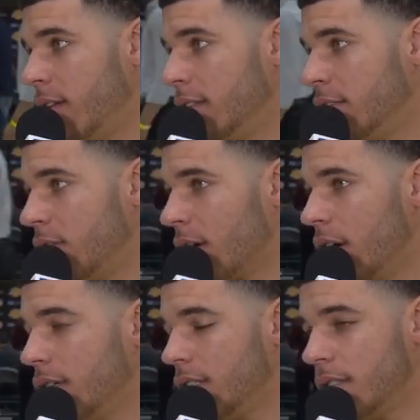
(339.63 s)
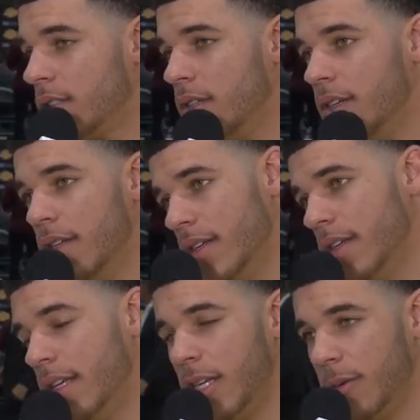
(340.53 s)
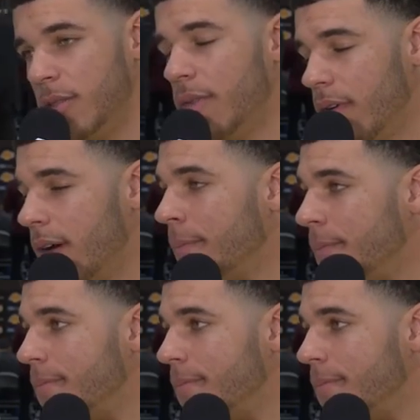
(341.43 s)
listen to our coaches, and we should be fine.